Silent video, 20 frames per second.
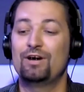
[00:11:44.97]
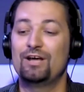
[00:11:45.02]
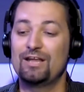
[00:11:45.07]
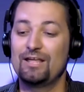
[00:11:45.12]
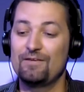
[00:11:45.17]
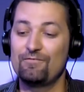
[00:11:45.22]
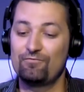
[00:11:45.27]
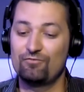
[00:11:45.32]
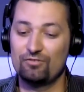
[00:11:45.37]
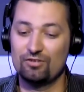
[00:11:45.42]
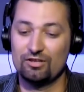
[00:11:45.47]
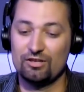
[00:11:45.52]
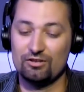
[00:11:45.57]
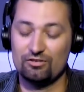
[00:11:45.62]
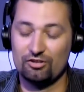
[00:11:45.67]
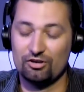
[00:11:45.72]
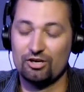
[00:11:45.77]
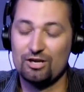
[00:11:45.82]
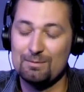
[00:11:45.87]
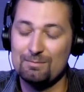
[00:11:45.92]
But if
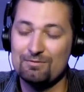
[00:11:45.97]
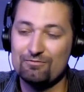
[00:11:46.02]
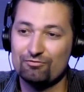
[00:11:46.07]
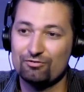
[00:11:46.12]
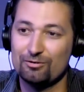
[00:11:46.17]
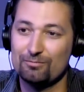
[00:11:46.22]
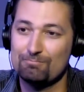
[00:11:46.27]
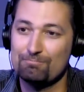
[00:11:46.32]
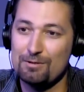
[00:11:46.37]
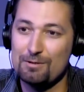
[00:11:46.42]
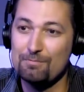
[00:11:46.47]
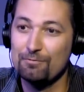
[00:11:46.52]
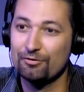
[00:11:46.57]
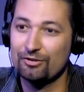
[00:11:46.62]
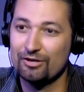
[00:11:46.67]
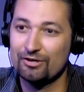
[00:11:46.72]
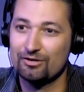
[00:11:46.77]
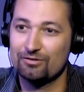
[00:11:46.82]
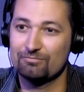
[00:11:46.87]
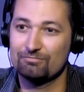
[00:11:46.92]
right. they're coming from people
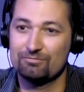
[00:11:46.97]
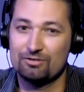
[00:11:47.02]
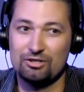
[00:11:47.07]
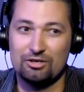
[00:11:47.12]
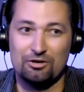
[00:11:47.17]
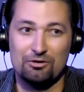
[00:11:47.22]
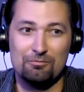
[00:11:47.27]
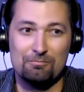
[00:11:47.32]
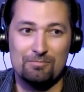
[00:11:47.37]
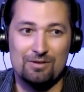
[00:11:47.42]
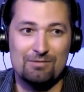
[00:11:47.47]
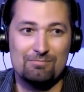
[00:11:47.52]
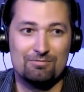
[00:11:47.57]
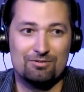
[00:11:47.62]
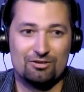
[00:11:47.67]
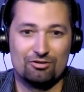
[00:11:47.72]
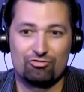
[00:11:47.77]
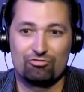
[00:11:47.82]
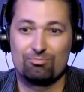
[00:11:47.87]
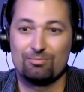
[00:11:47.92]
that are, you know,
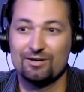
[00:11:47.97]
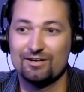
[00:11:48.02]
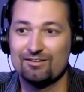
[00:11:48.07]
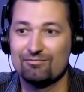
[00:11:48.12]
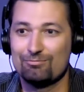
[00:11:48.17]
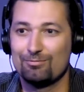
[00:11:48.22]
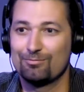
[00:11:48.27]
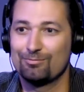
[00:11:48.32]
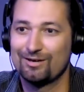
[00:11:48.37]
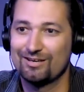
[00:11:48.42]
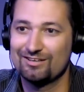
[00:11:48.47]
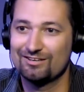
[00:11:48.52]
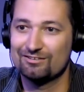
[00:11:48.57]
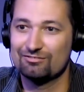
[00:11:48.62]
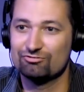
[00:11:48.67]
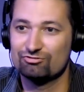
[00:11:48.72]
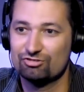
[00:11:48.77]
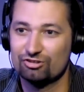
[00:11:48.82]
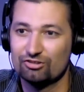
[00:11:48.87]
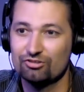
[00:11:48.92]
maybe you know, smart enough to be writing
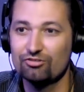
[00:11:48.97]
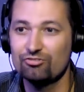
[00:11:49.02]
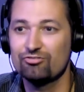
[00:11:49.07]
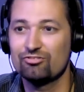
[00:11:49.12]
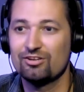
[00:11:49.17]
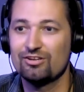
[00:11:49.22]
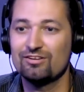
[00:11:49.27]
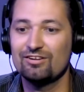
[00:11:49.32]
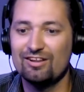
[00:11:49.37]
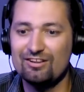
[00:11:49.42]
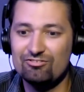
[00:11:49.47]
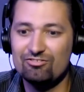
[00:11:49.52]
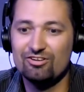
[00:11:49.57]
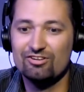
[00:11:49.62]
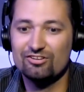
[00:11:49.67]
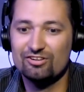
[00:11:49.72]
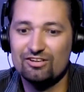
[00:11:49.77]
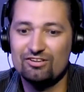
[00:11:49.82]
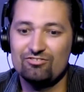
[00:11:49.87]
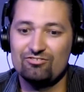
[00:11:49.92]
in journals, then let's
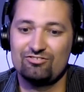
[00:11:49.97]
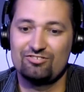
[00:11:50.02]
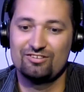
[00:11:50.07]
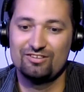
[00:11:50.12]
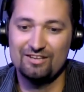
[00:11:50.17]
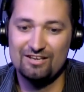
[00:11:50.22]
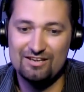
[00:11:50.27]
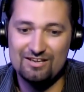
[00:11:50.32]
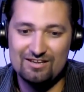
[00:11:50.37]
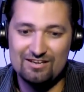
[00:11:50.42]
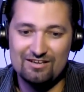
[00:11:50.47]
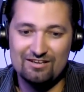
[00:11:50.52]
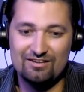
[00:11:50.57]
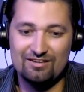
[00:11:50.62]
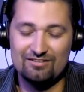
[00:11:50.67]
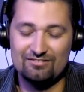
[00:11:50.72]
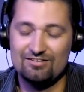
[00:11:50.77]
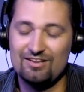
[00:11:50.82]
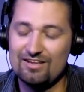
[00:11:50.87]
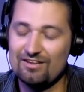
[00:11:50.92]
at least
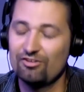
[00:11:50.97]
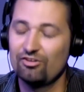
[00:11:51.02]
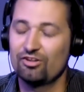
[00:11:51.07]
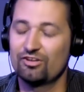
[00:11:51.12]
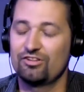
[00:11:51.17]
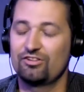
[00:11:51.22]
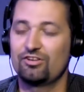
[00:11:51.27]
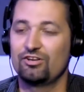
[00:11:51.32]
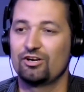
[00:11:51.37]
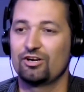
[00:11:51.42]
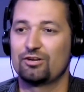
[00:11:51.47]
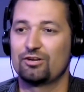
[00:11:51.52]
take a look at the